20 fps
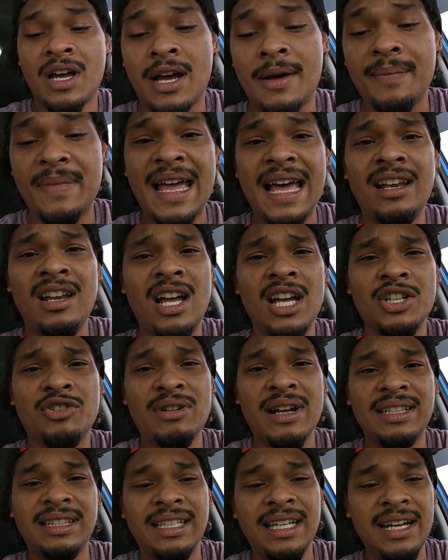that
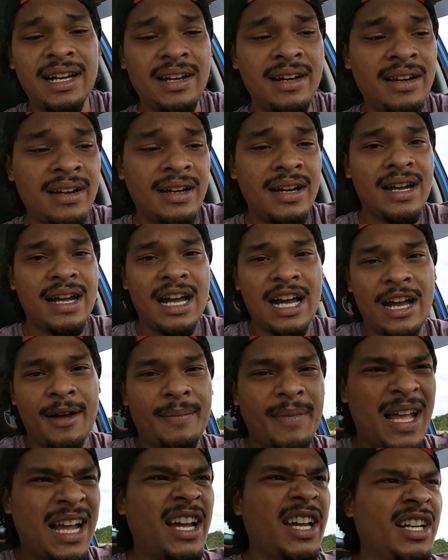launch right there,
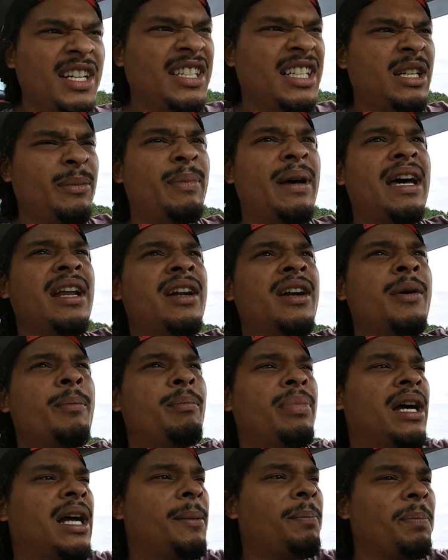I could have did it better,
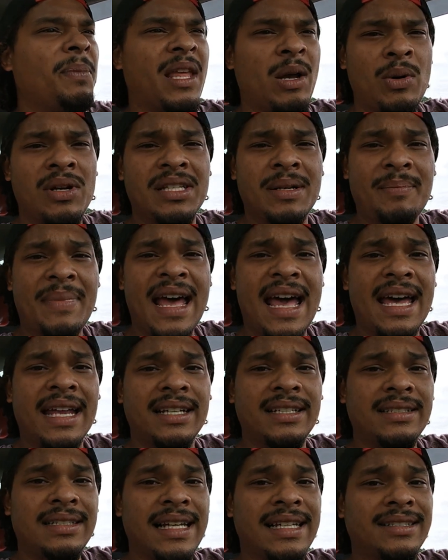but it wasn't
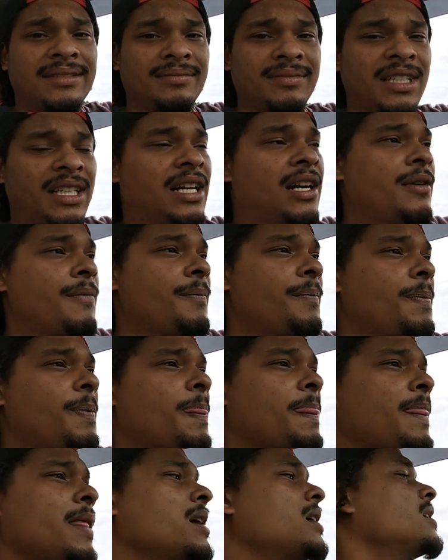bad. Like, you know,
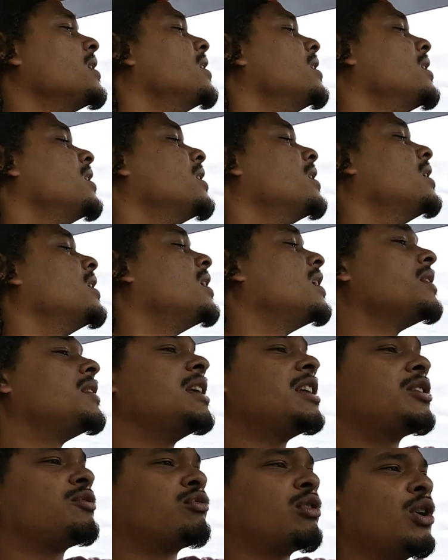
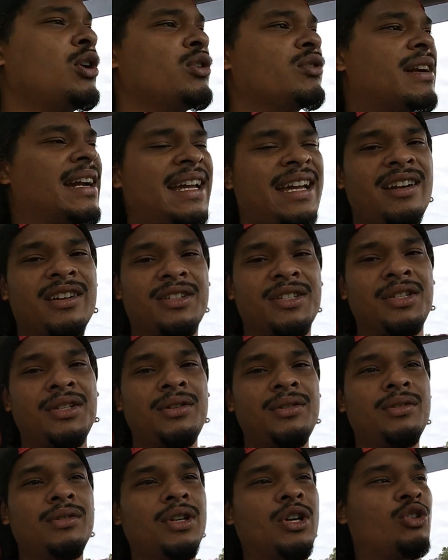this road right here
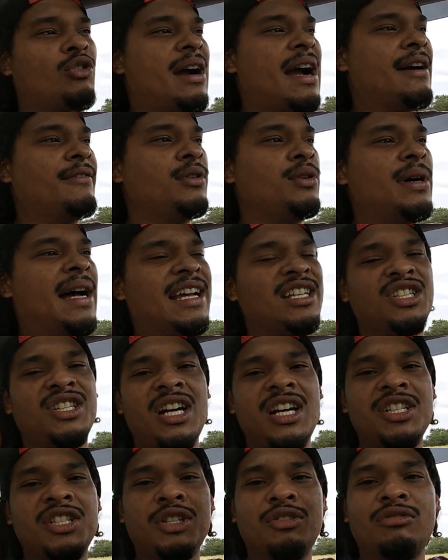too, the gravel has
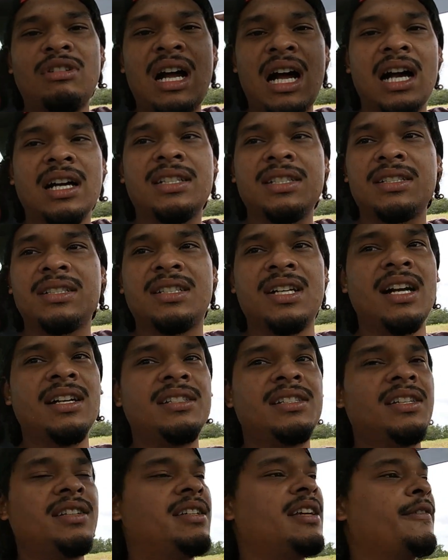tons of rocks,
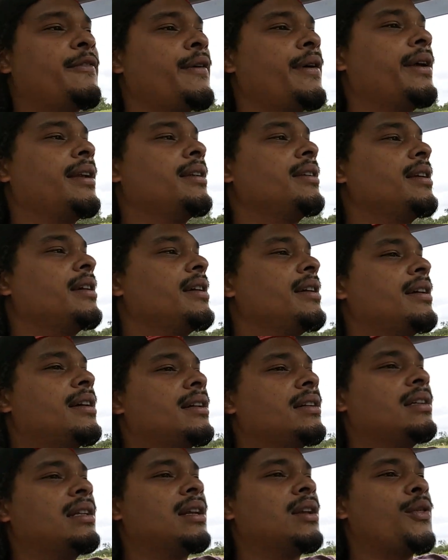tons of different
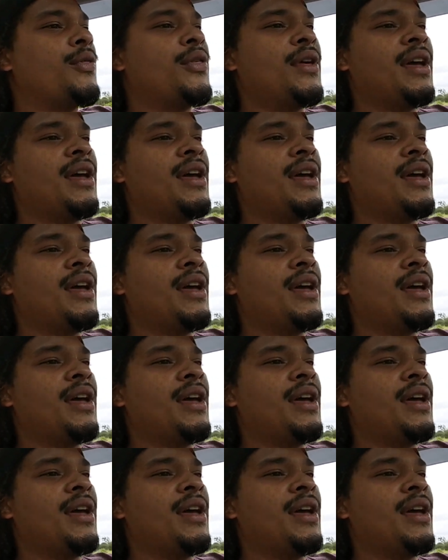little